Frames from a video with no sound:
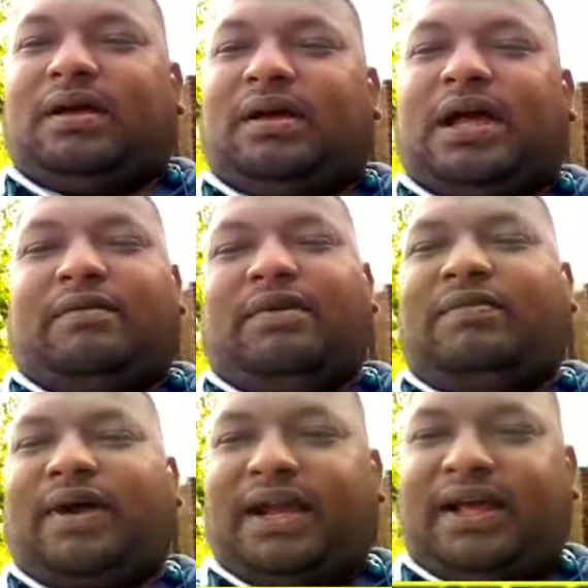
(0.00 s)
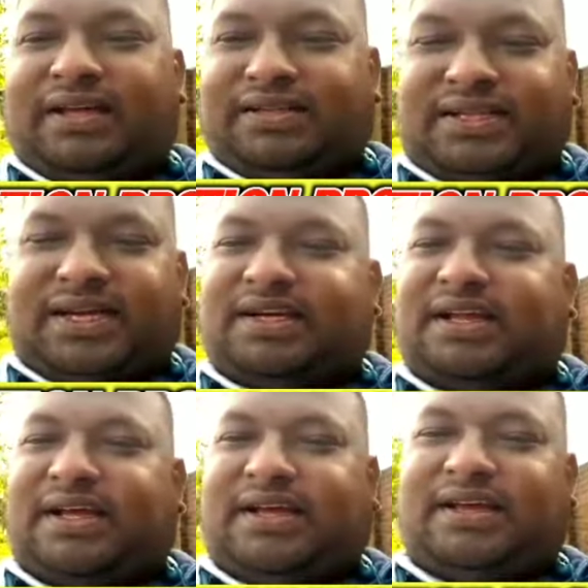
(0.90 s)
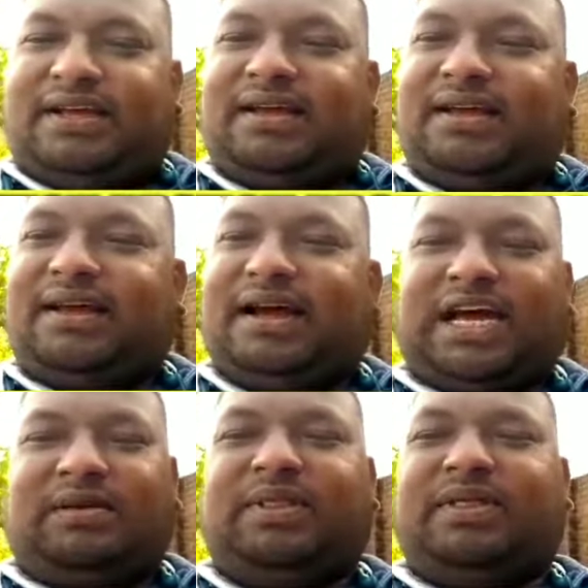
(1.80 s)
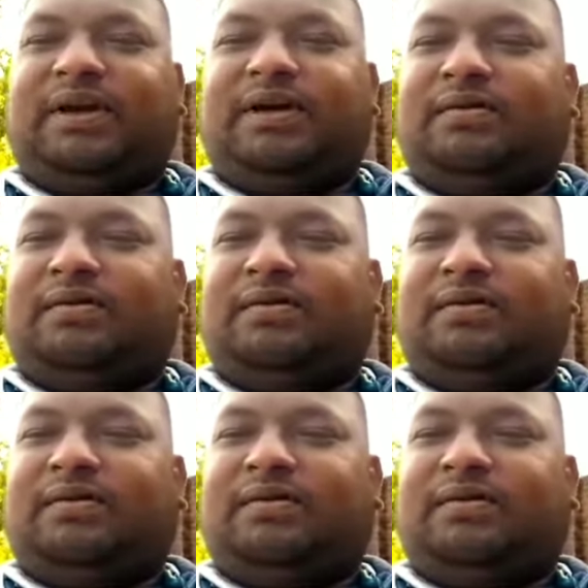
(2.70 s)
Every Friday and Saturday, I'll be there